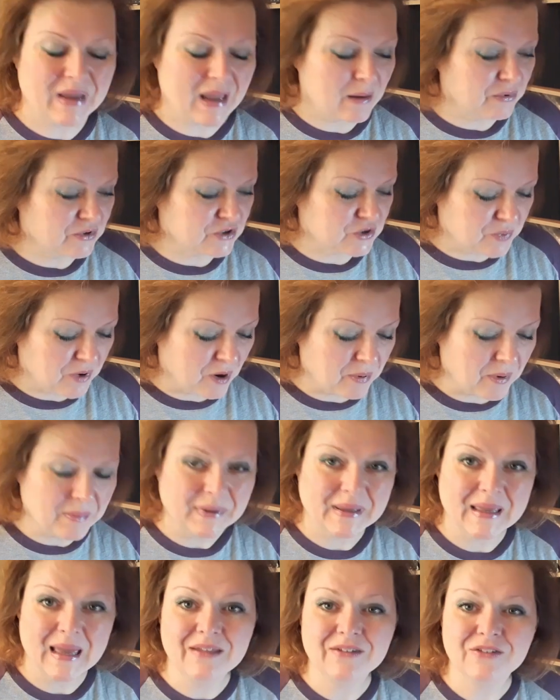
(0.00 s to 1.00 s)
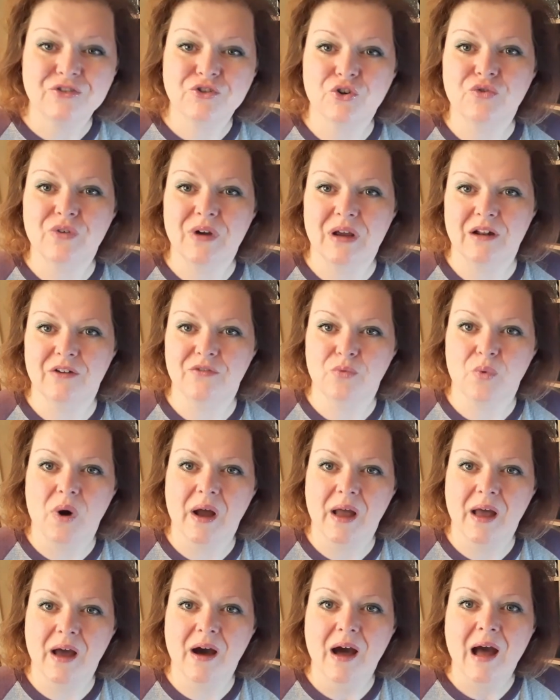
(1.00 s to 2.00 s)
able to pop up against your reel of
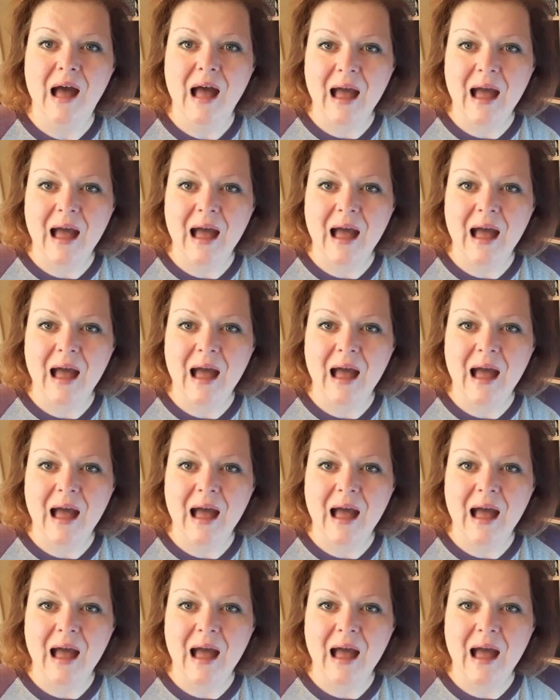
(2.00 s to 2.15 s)
wire